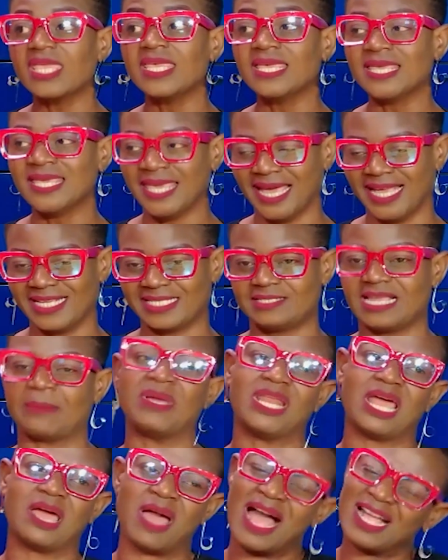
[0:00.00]
Yes. I
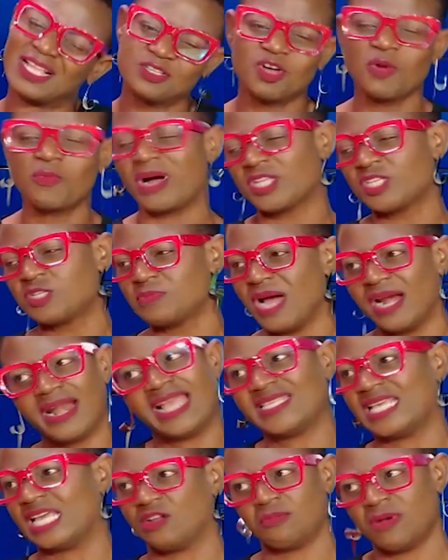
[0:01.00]
mean, I had to go back to my
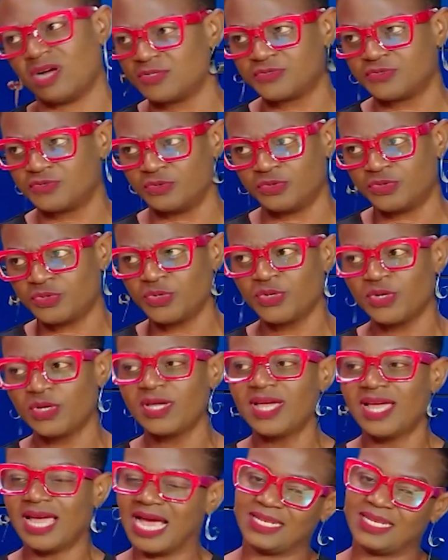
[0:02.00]
rice and normal food.
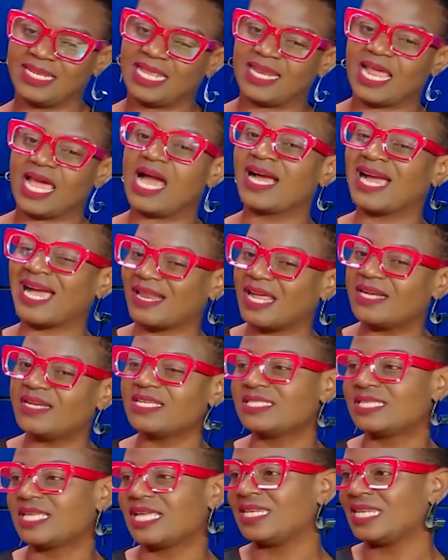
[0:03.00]
And then I gathered
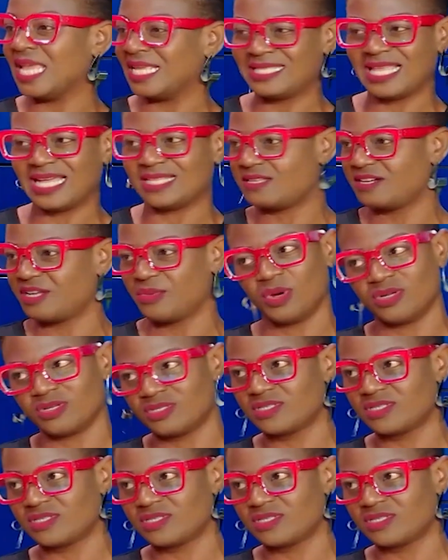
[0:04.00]
it in less than 3 months.